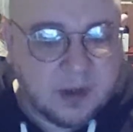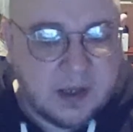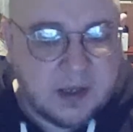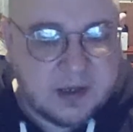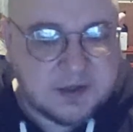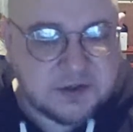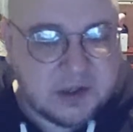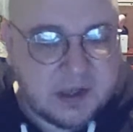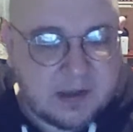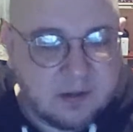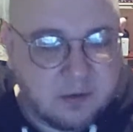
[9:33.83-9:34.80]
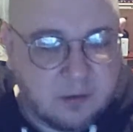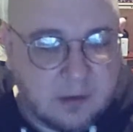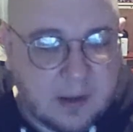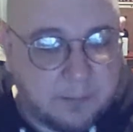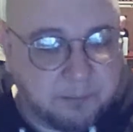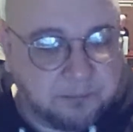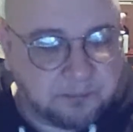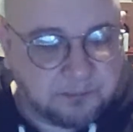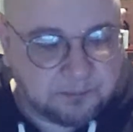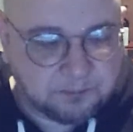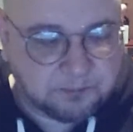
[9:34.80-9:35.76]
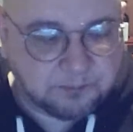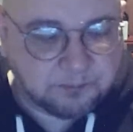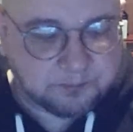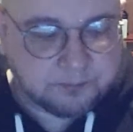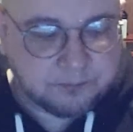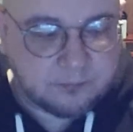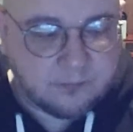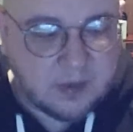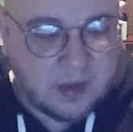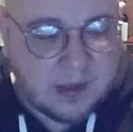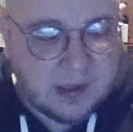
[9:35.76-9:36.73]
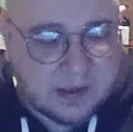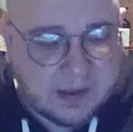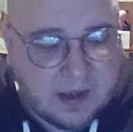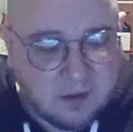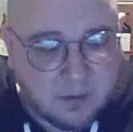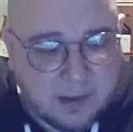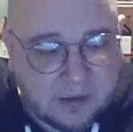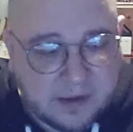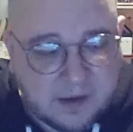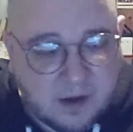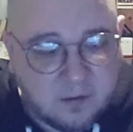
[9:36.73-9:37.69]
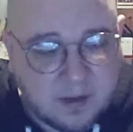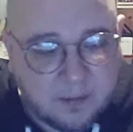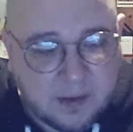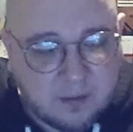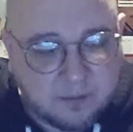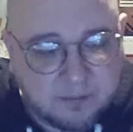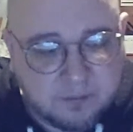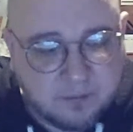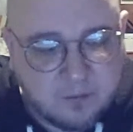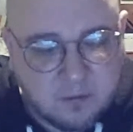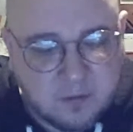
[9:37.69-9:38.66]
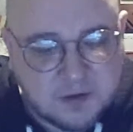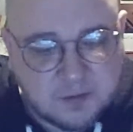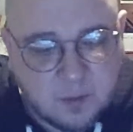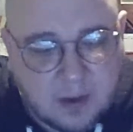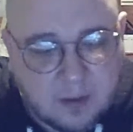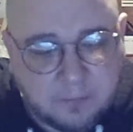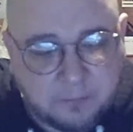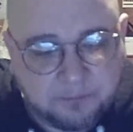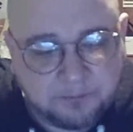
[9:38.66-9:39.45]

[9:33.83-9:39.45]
Getting a slight little kind of caramelly note coming up through it as well.